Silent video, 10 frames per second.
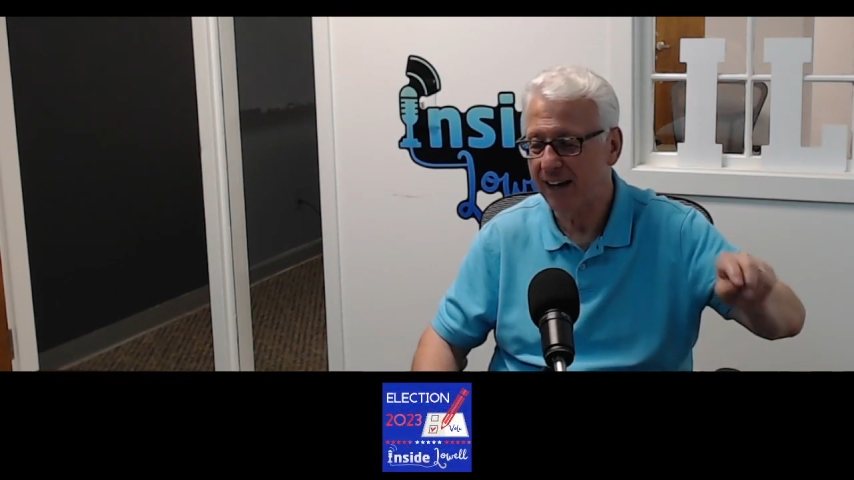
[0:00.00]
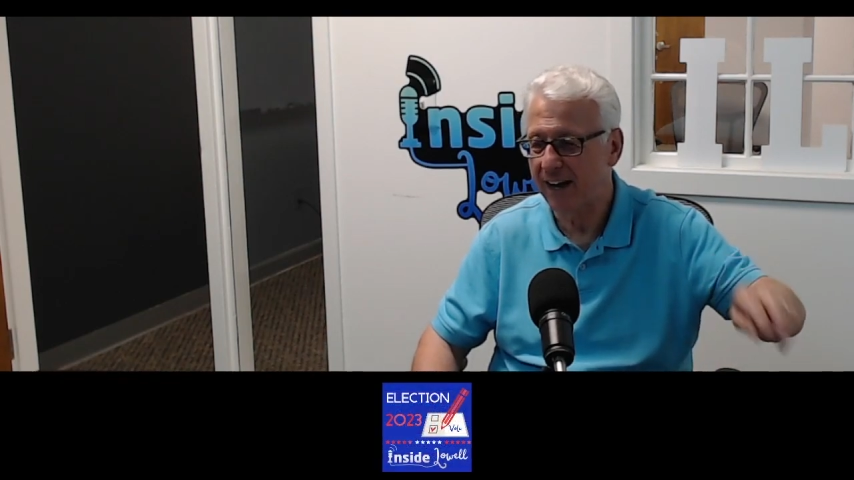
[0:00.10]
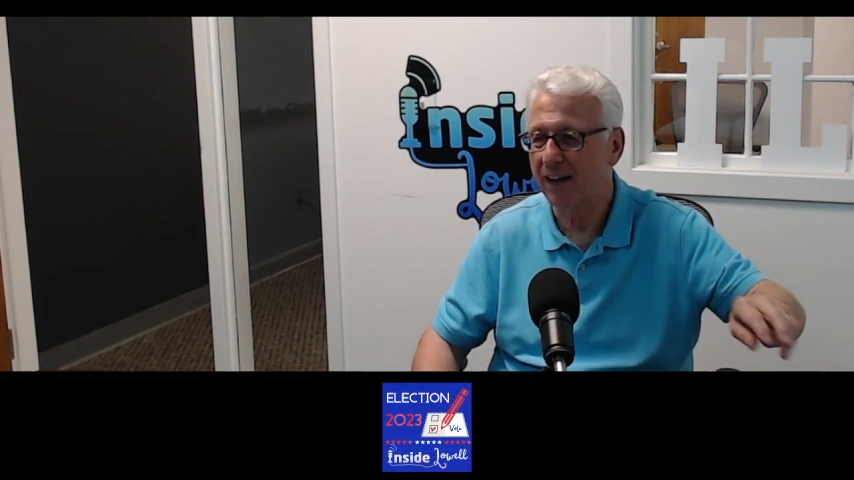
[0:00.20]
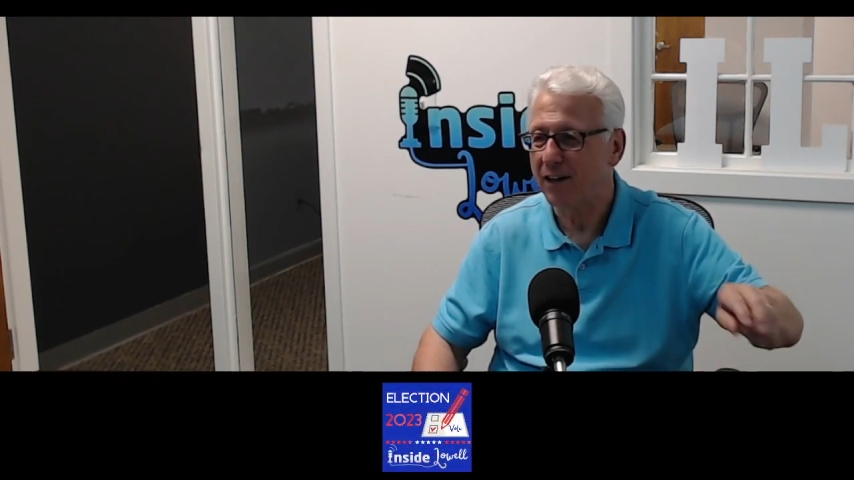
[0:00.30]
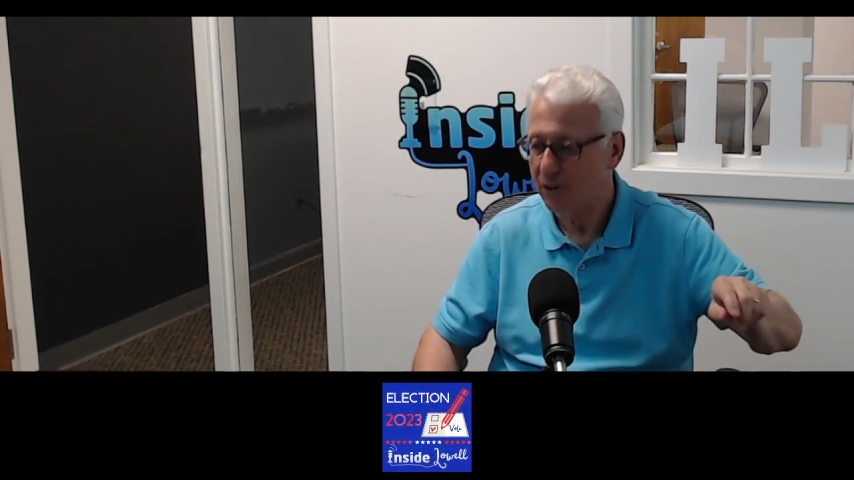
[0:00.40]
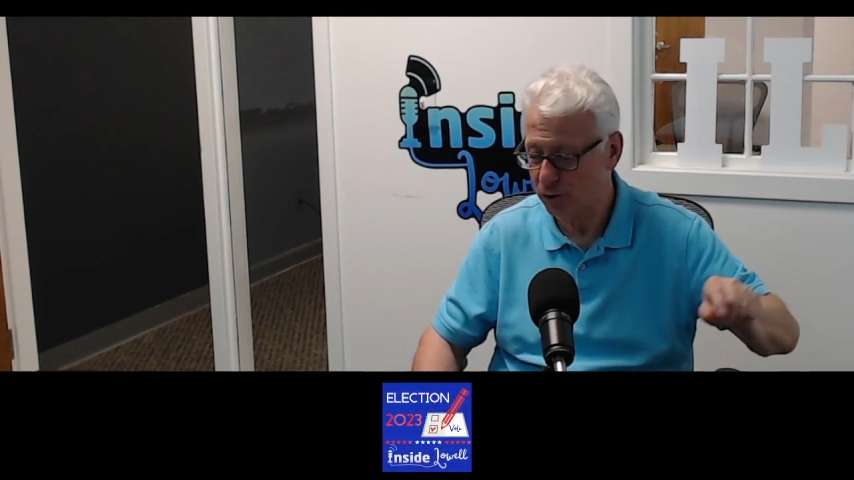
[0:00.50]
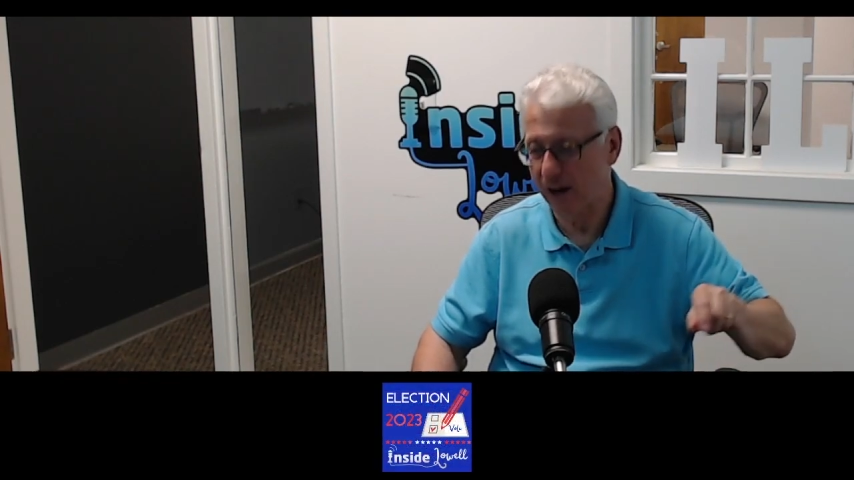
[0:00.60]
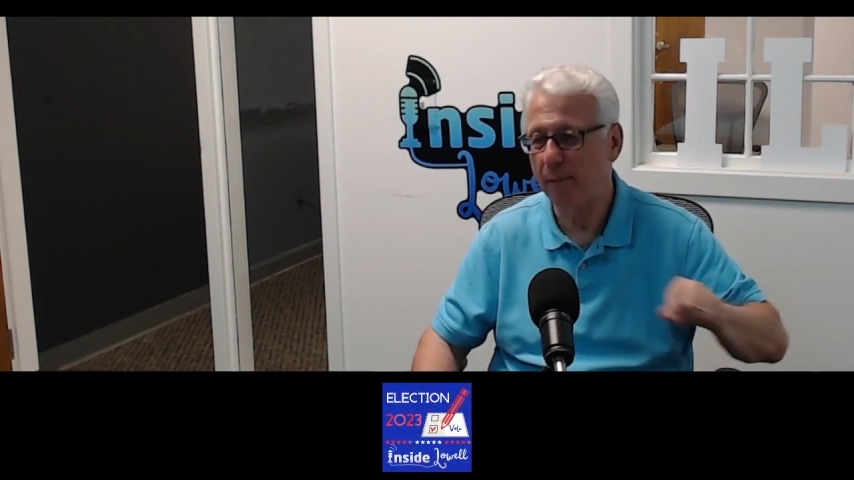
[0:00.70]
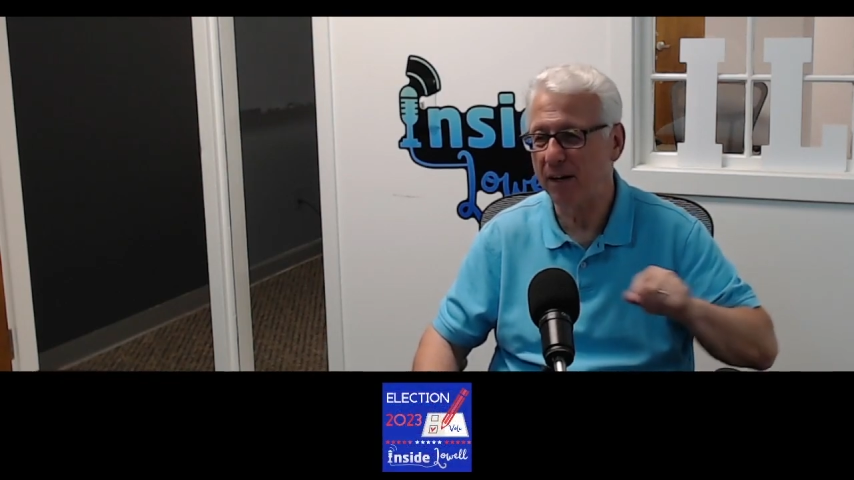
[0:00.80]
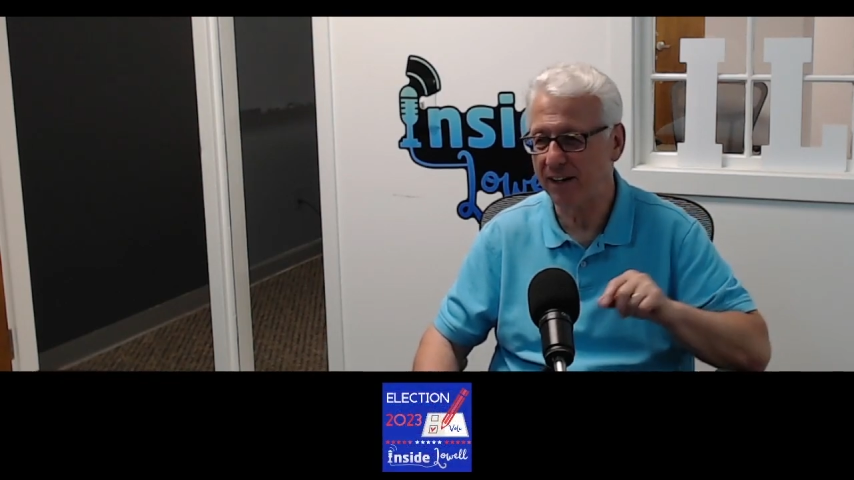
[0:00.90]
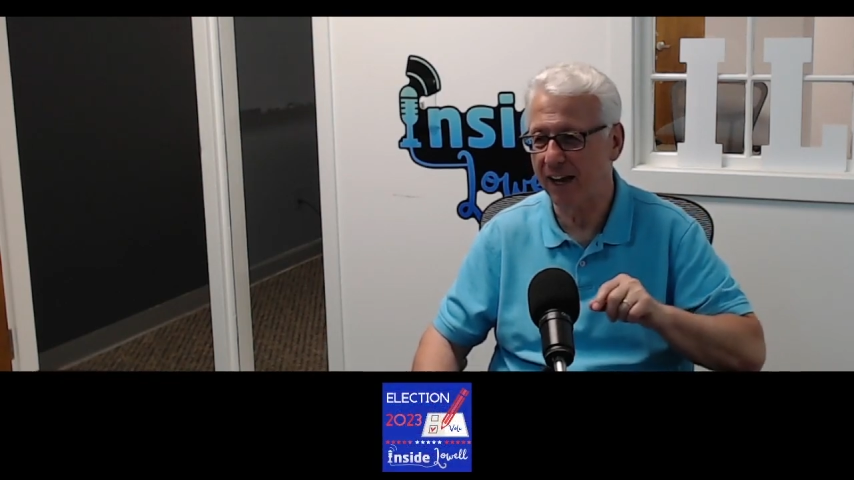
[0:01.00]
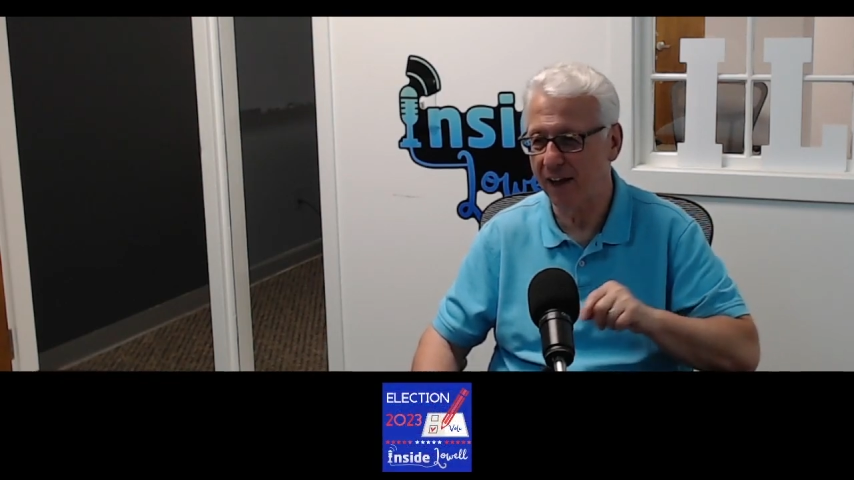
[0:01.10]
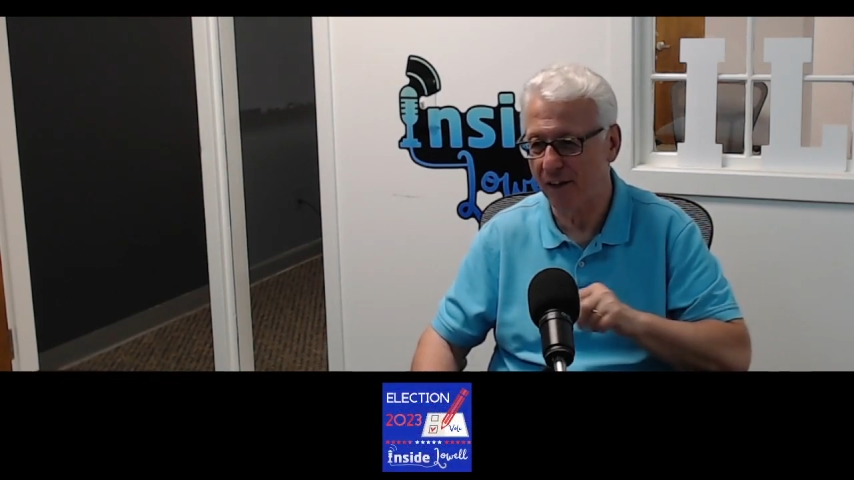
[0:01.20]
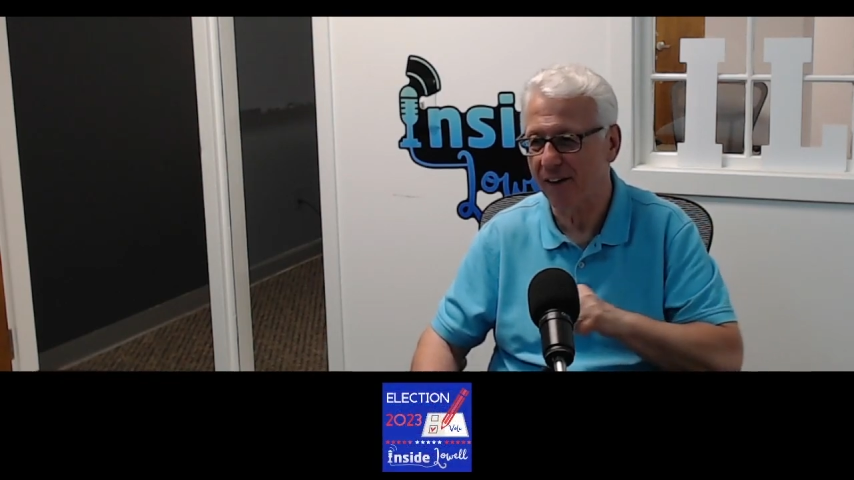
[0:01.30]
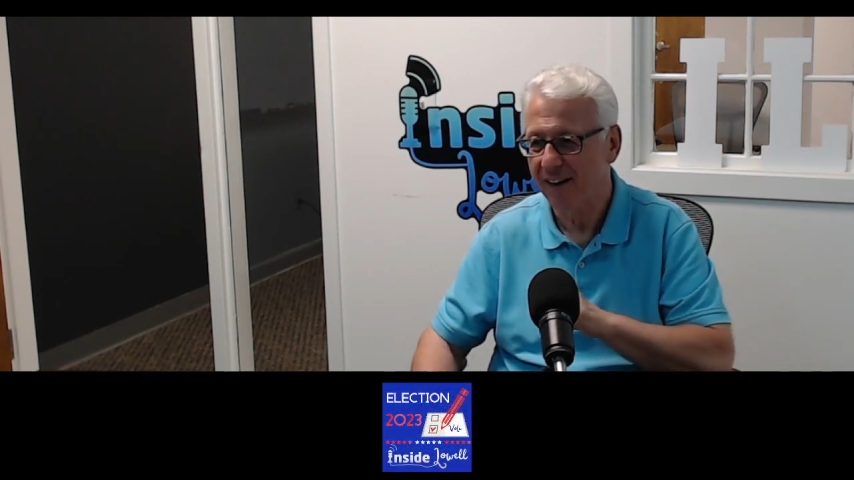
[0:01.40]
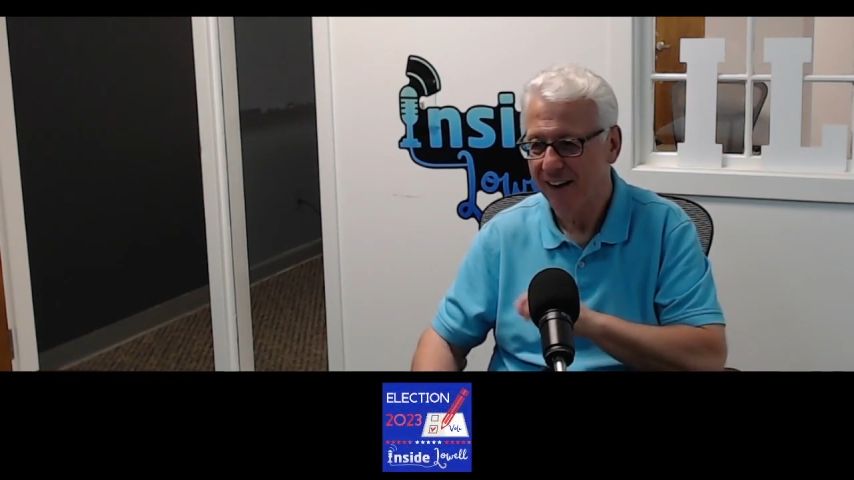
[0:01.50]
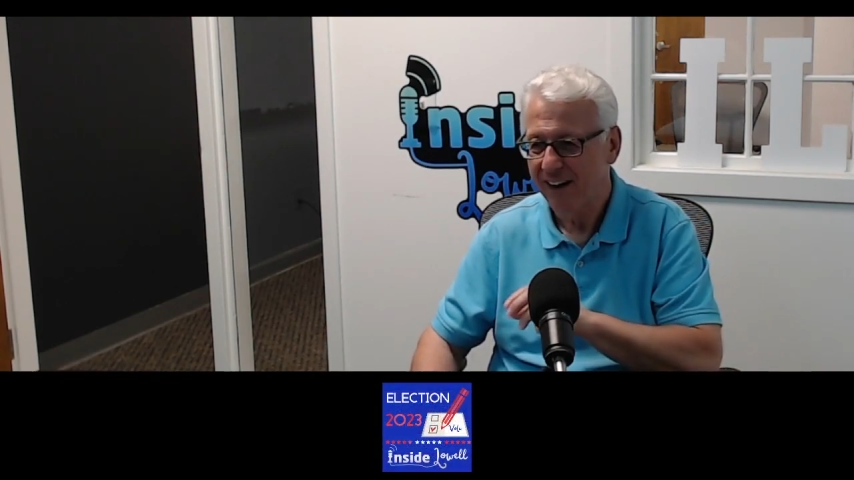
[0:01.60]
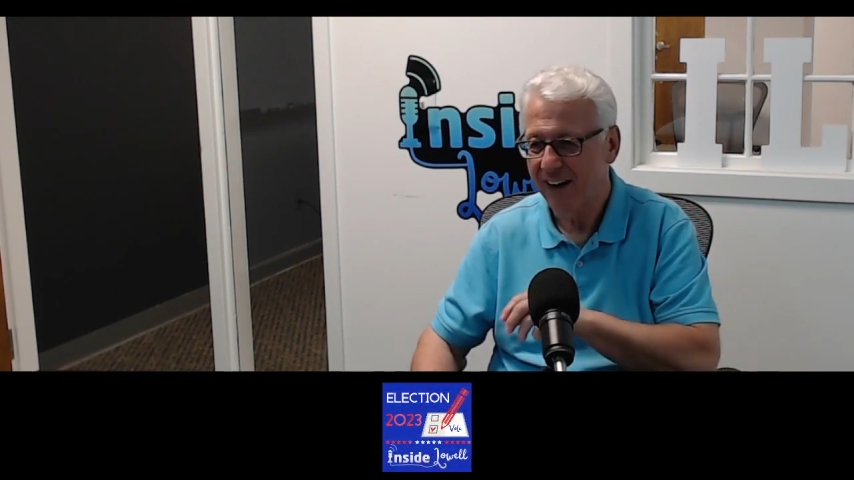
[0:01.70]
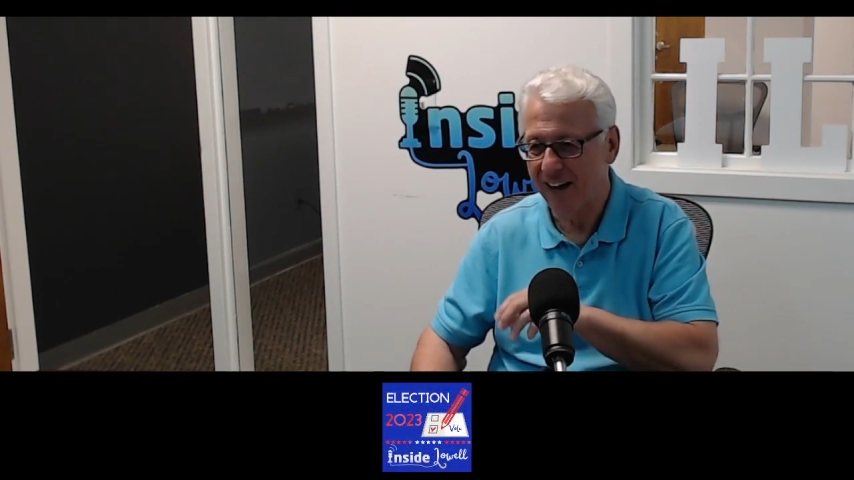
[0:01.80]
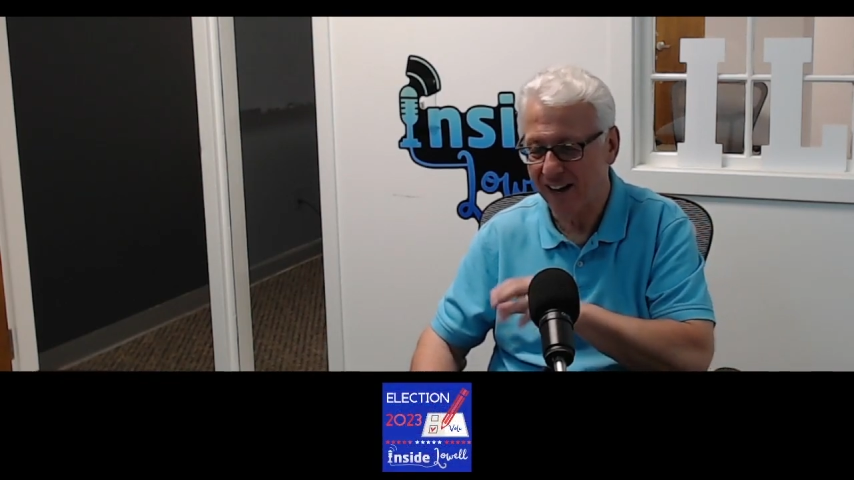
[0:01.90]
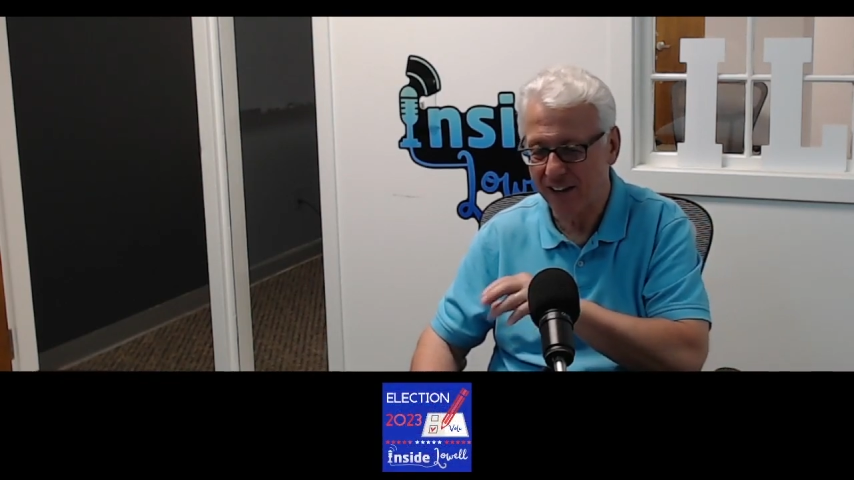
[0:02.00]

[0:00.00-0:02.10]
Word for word: kind of jamming together uh,